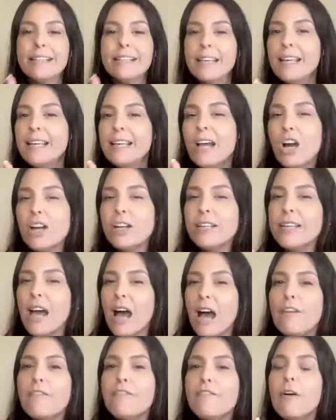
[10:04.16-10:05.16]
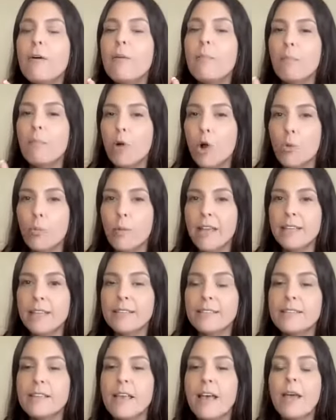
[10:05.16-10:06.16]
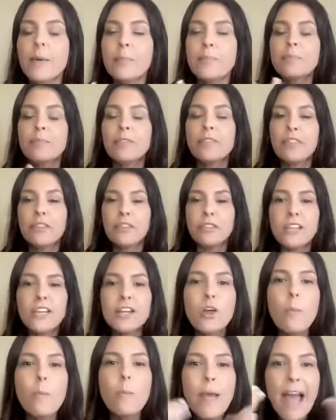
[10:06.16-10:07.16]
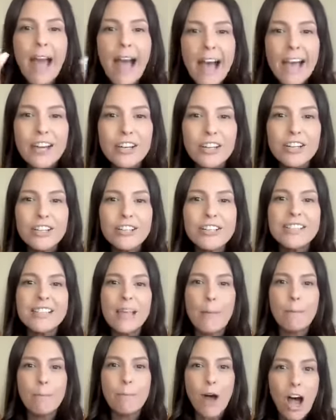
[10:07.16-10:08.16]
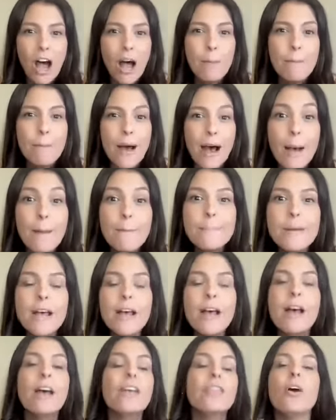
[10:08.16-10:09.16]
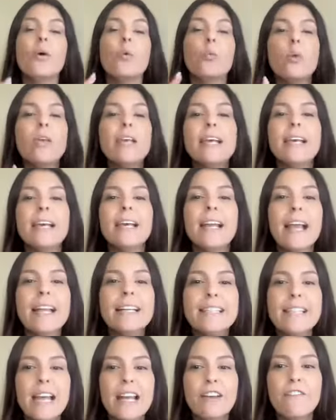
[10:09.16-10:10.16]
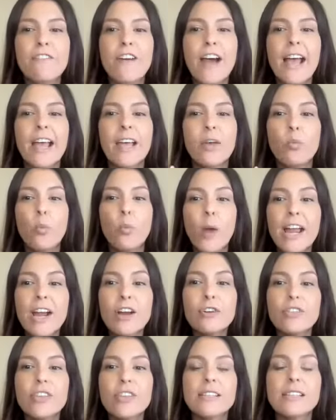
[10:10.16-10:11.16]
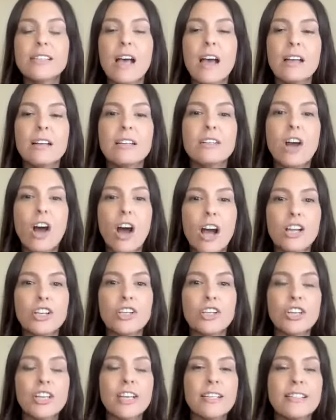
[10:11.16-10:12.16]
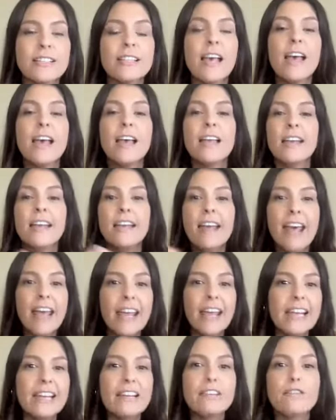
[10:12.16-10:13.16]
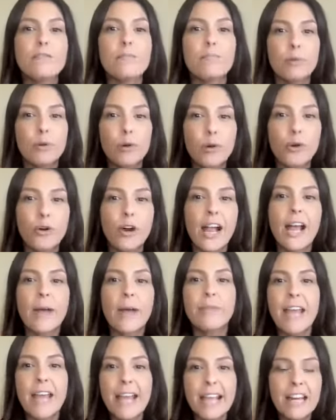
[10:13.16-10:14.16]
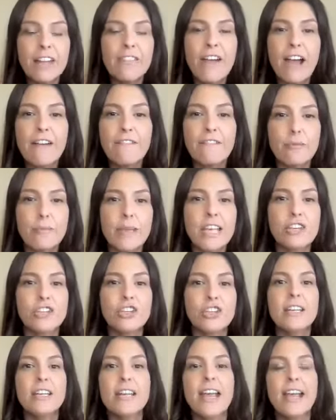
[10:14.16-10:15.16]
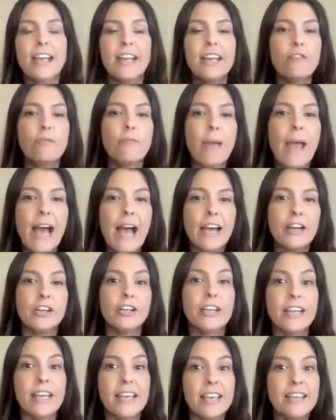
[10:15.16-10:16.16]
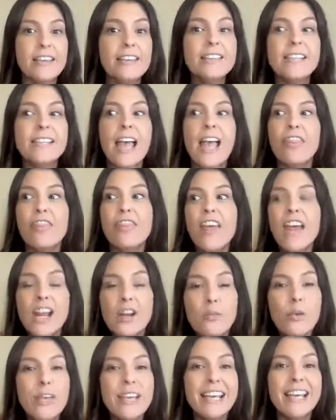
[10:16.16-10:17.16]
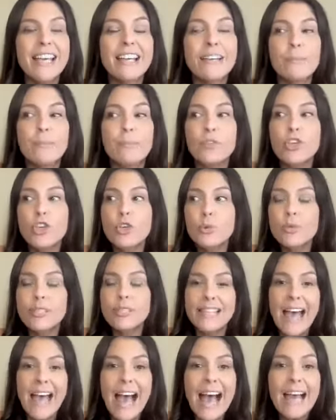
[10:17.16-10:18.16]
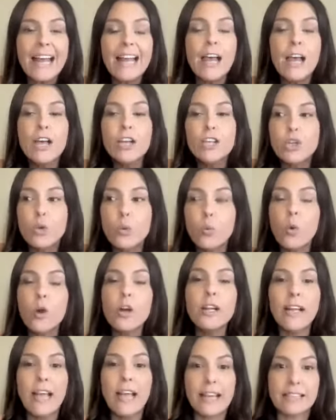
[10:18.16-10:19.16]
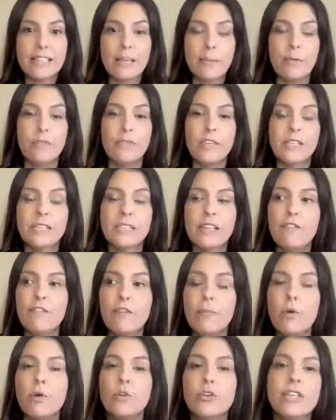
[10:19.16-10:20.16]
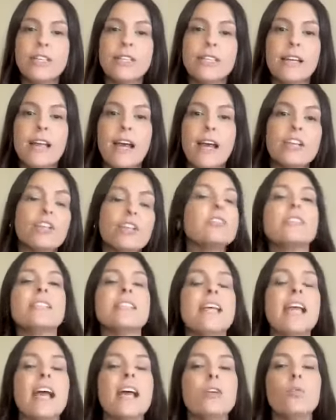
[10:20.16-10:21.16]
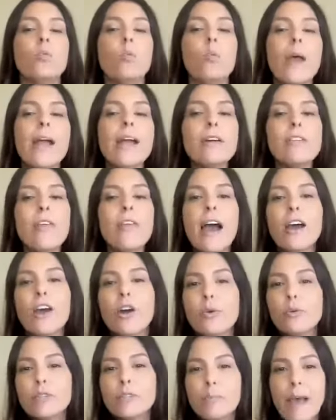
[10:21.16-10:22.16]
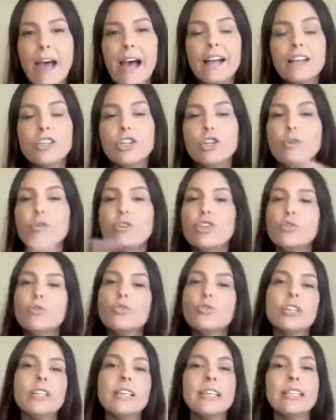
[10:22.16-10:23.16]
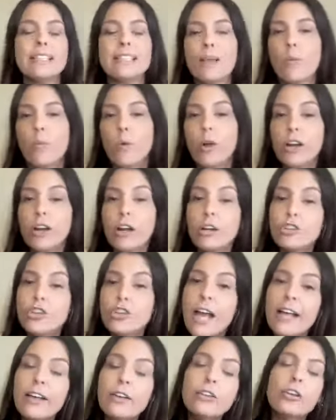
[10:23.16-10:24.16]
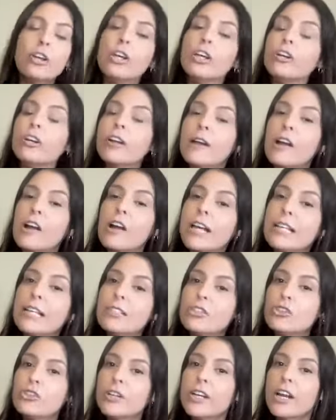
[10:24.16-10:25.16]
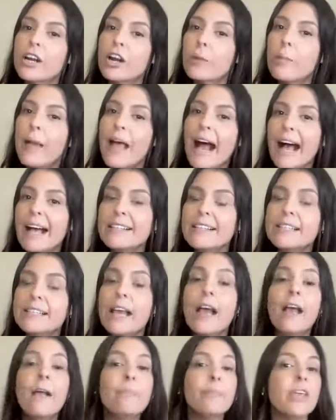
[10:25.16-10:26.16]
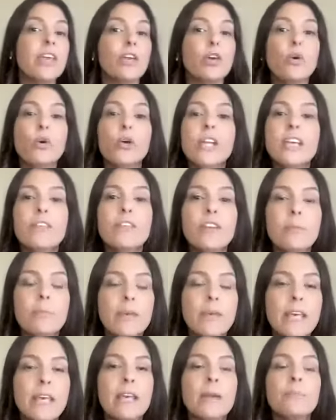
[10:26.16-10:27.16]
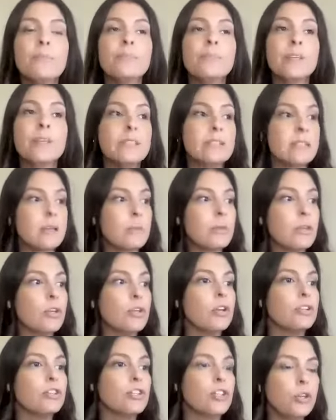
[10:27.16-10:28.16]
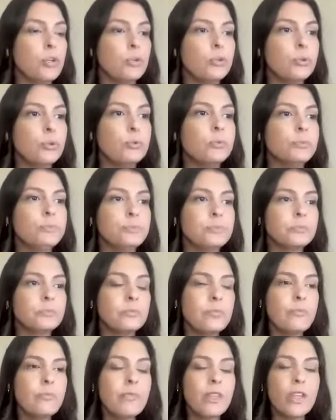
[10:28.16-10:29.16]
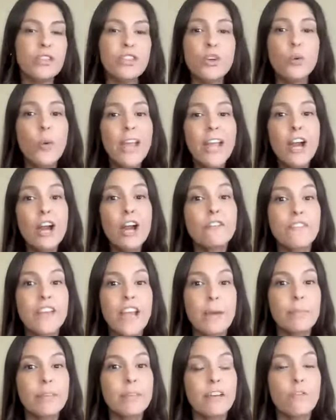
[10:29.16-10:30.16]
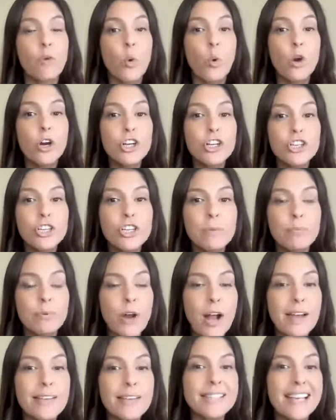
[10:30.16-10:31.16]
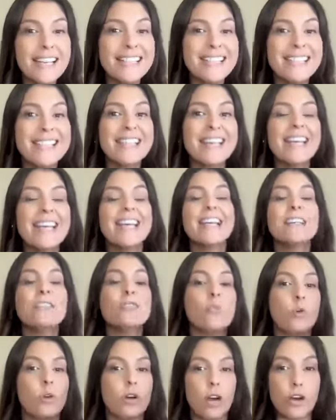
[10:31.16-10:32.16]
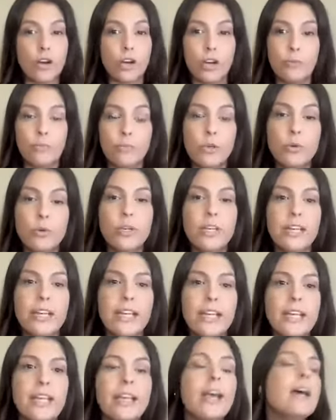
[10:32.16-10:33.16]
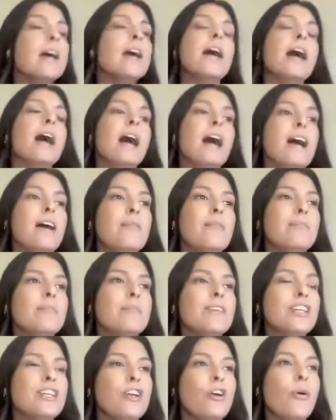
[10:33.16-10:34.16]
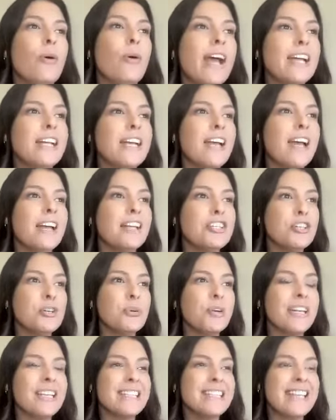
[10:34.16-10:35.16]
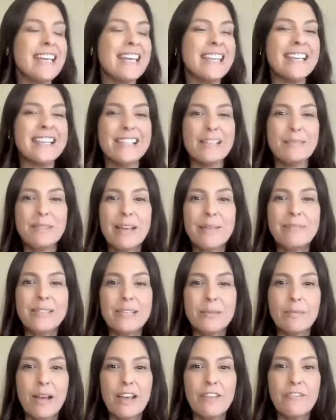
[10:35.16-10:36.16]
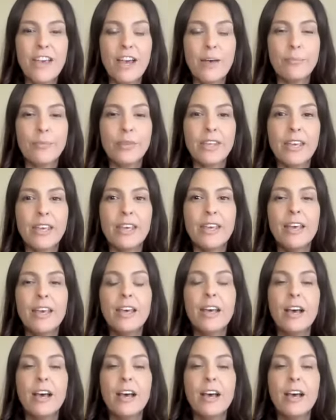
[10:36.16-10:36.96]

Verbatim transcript: it's in our tough moments the little patterns that pop up that we can identify where this unconscious negative program, negative affirmation, negative pattern is. And then we can use that to work at some of these tough emotions and understand where that goes back to. Usually it's somewhere in our childhood or in our history, in our past. It could even be similar to the way our family of origin processed things or our community. Um, you know, I, I joke and say that sometimes in my family